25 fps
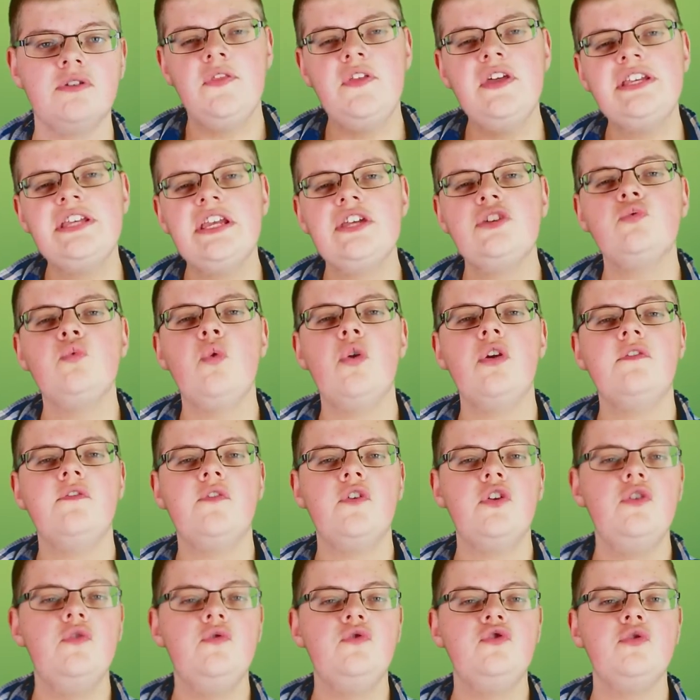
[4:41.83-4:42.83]
This has worked
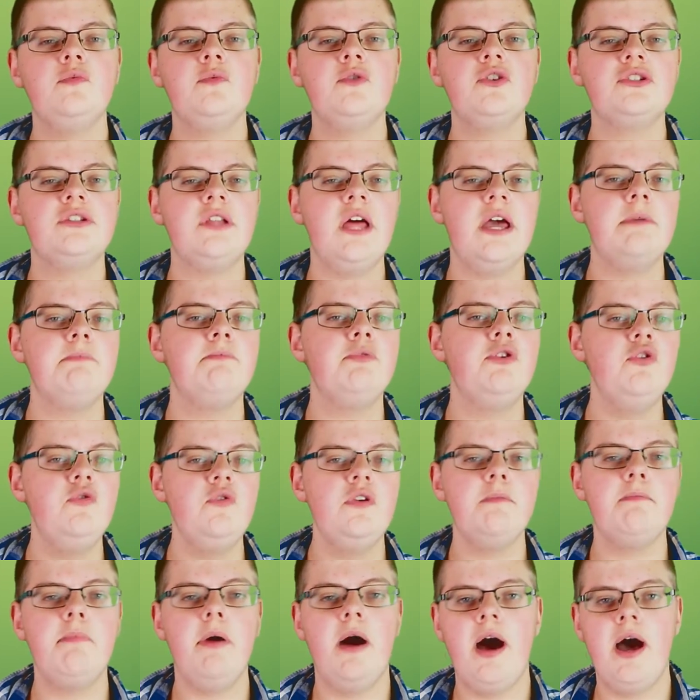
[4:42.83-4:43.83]
for YouTubers like
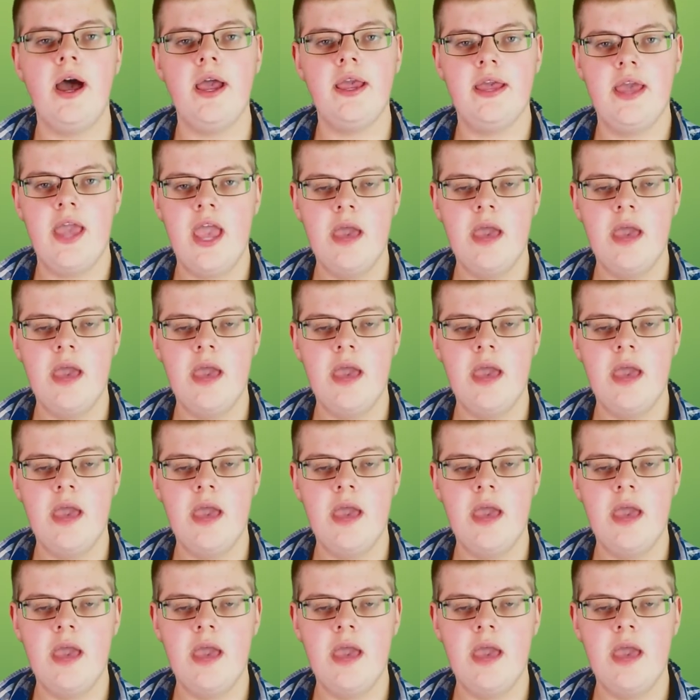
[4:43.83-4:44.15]
PewDiePie,